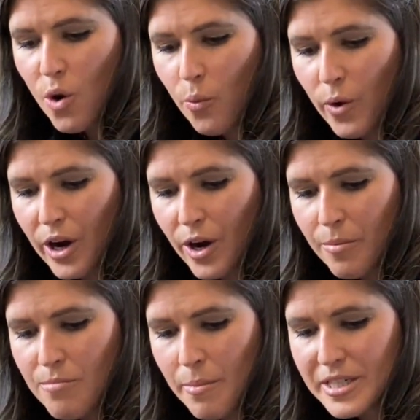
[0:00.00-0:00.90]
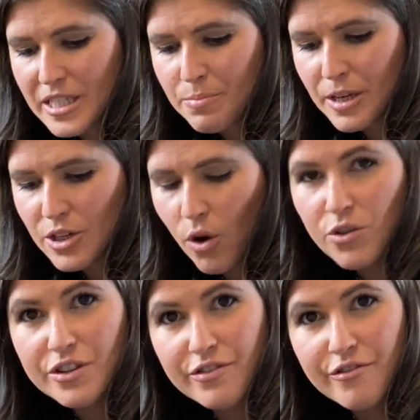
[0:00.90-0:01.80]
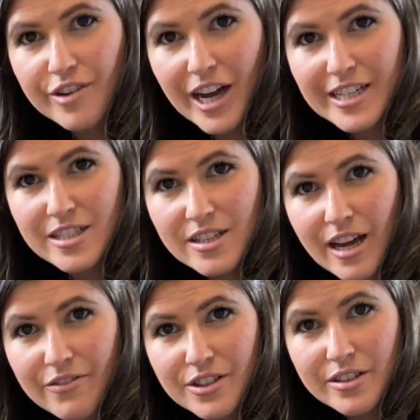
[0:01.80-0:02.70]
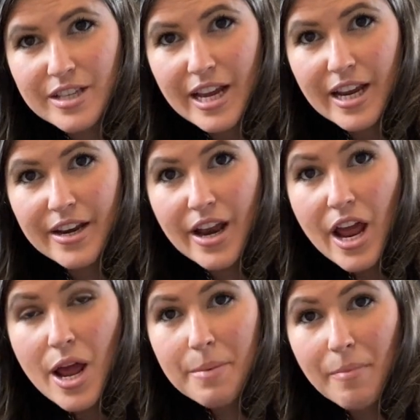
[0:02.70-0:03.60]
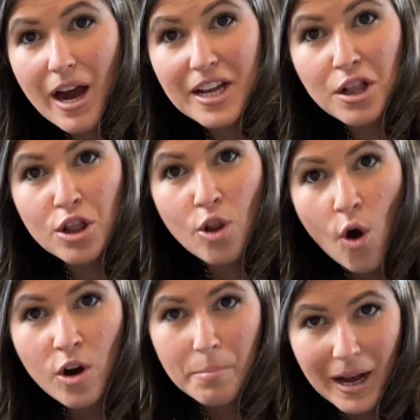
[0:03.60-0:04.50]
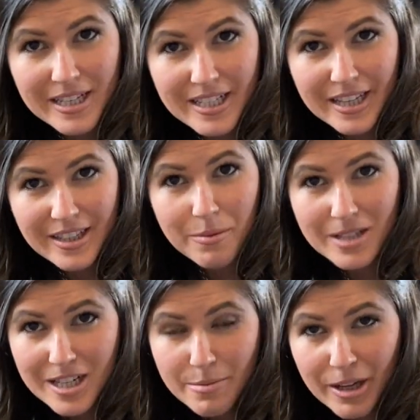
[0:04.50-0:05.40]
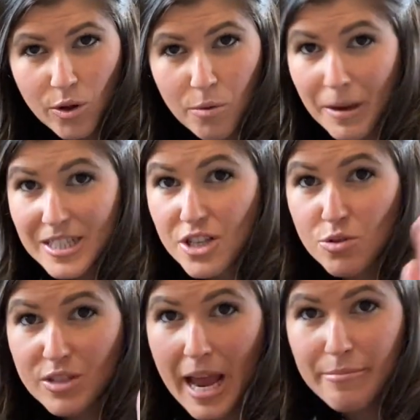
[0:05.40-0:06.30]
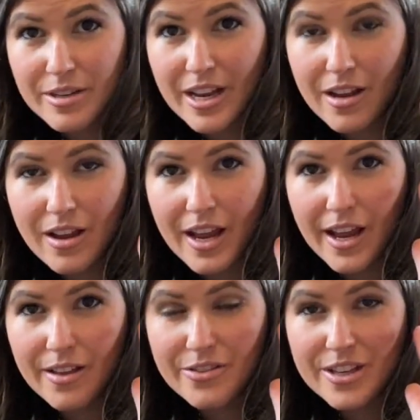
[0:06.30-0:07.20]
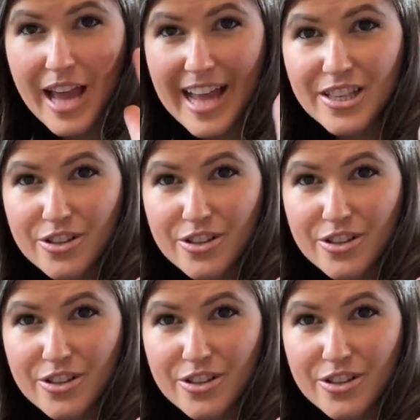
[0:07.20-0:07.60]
where mama displayed all the different varieties of daffodils in my log basket. That was actually my log basket. So it's empty, uh, the ends